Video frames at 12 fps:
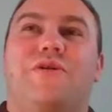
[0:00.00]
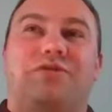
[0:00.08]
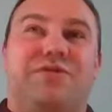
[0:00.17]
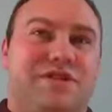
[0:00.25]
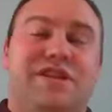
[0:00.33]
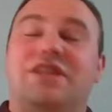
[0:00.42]
It
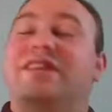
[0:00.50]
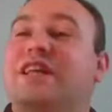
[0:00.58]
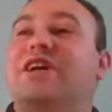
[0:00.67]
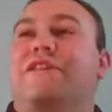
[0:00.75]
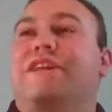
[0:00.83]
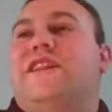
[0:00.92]
was
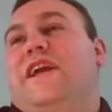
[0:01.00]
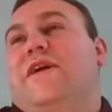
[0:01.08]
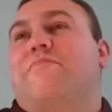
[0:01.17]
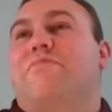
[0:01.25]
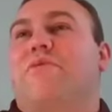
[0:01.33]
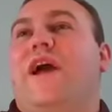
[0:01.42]
literally like a
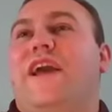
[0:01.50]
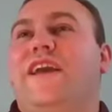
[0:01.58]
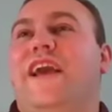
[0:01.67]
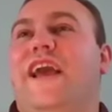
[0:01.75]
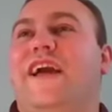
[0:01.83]
brick,